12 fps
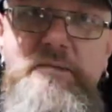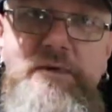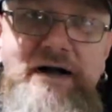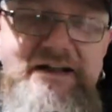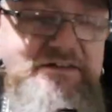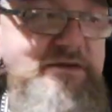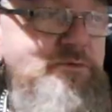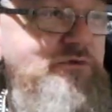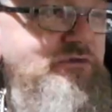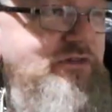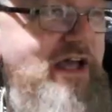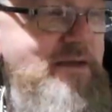But I had some
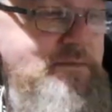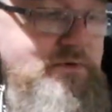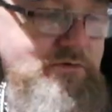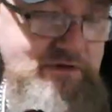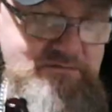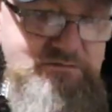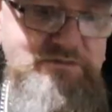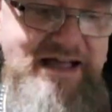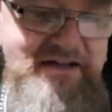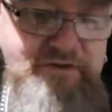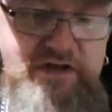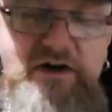on tap, well,
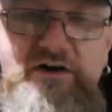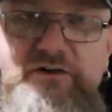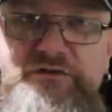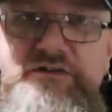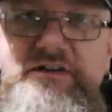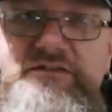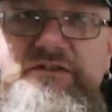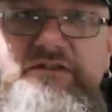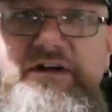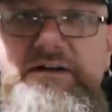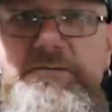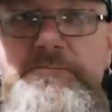out of a cask
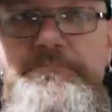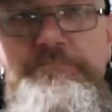yesterday.